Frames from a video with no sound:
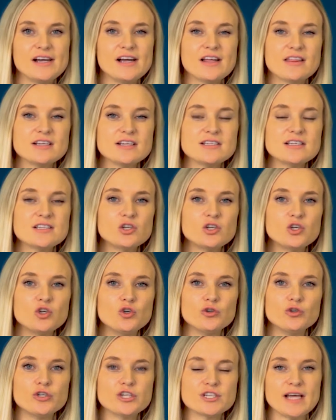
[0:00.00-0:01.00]
This is a
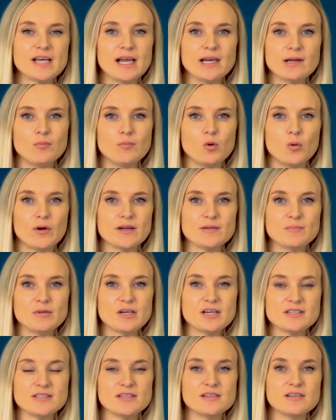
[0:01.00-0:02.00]
huge selling point
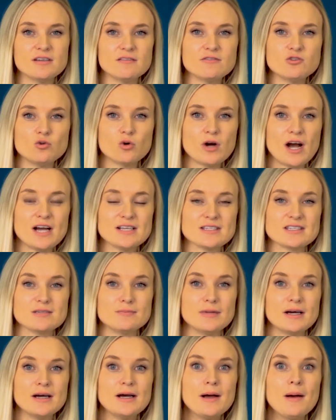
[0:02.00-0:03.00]
because it gives your
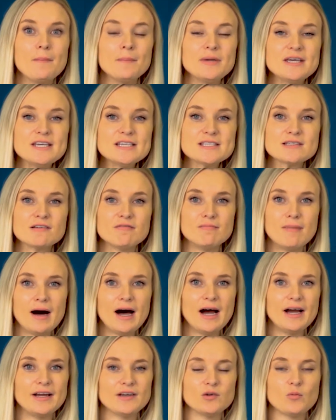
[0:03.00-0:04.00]
customer peace of
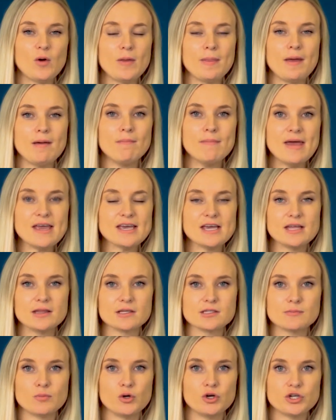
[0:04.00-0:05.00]
mind when they're making
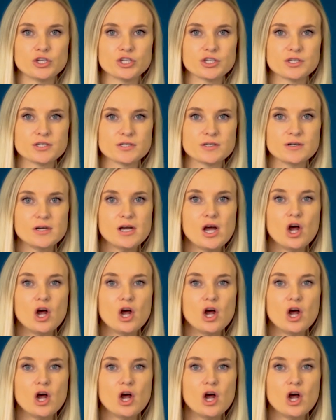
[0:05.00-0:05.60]
this purchase.